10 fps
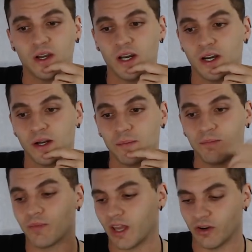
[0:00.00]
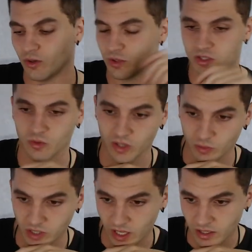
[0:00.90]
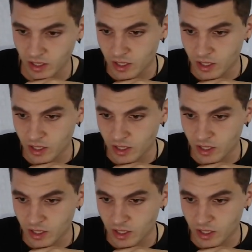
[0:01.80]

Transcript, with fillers: um, I don't know what's going on with that.